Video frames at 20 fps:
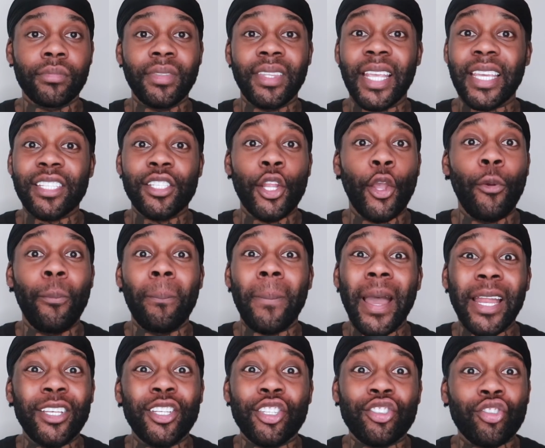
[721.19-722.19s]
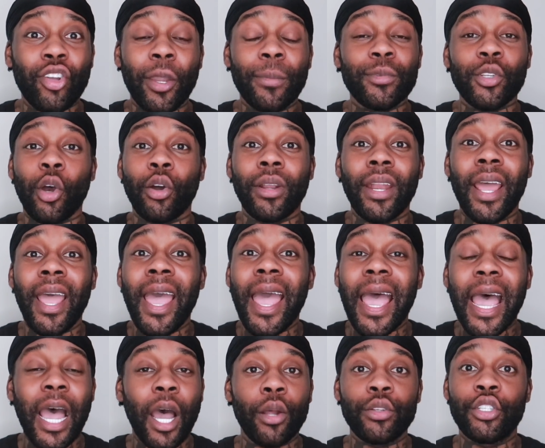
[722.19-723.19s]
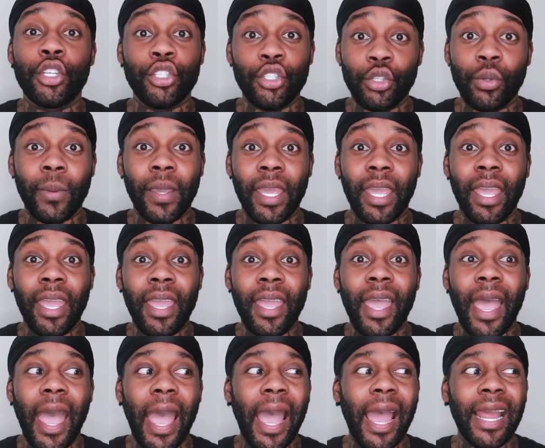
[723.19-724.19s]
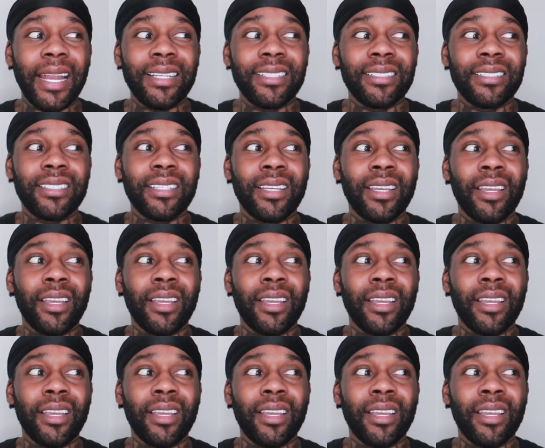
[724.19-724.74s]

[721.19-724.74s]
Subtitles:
there's no manuscript on how to do it. And